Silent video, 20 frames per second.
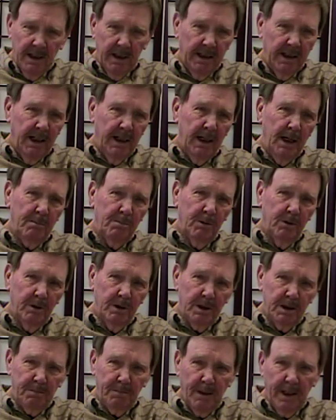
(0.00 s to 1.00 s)
And then they pulled
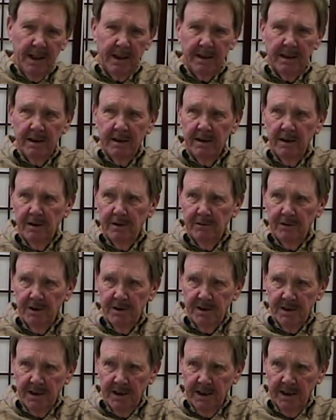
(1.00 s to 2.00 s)
us back to the
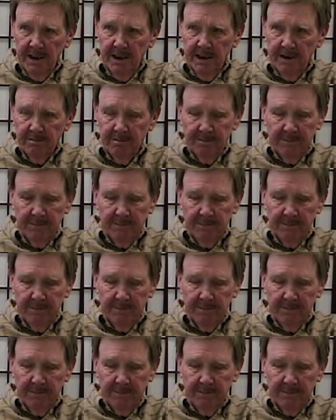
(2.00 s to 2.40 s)
university again.